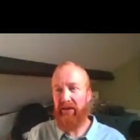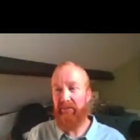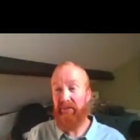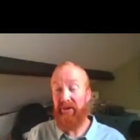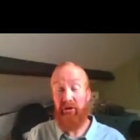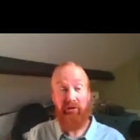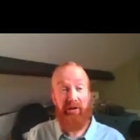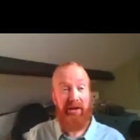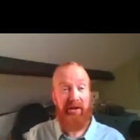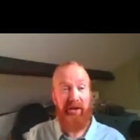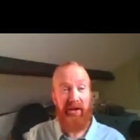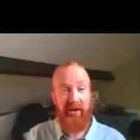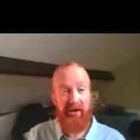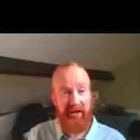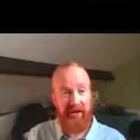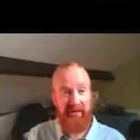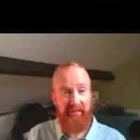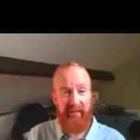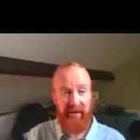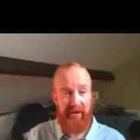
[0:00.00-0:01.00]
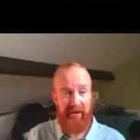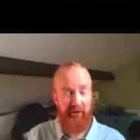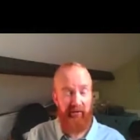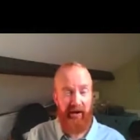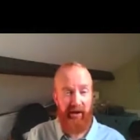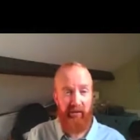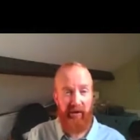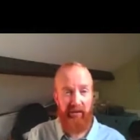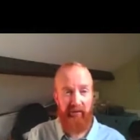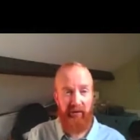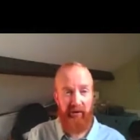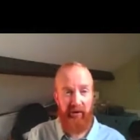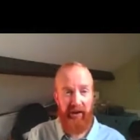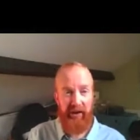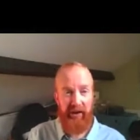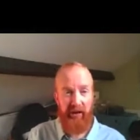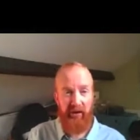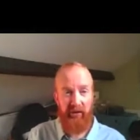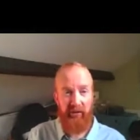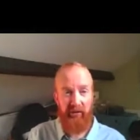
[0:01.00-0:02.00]
Trend Hunter is a great way of
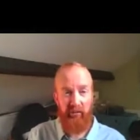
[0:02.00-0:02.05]
looking at